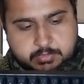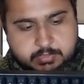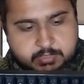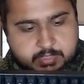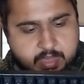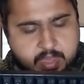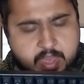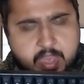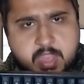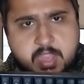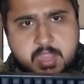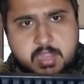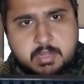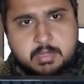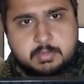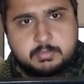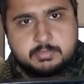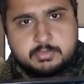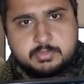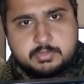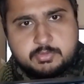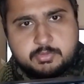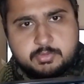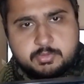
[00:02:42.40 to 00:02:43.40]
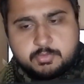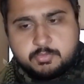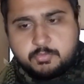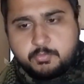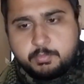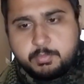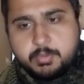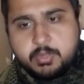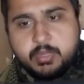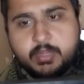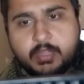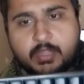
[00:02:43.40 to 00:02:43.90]
Damn, do you
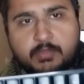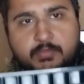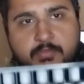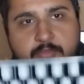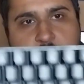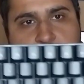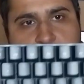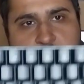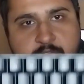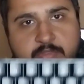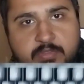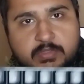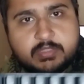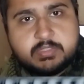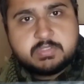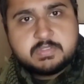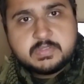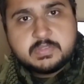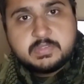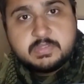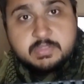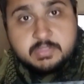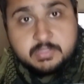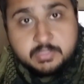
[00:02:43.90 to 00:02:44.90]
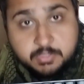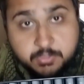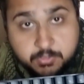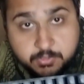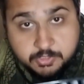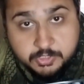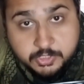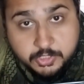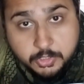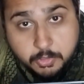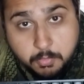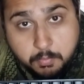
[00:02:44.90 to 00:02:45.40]
believe this? Do
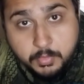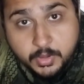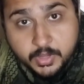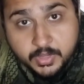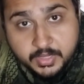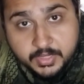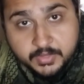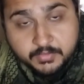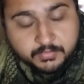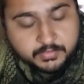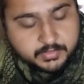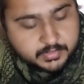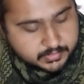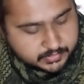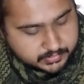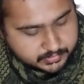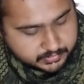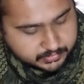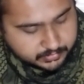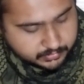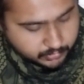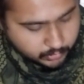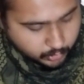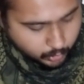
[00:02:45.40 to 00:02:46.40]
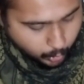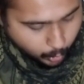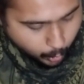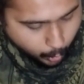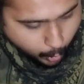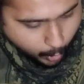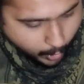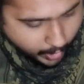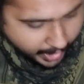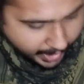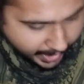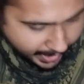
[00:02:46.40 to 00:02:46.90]
you believe this?
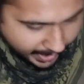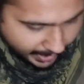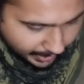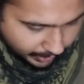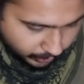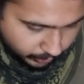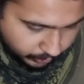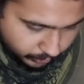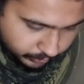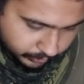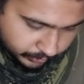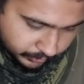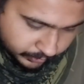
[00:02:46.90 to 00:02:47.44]
Wow.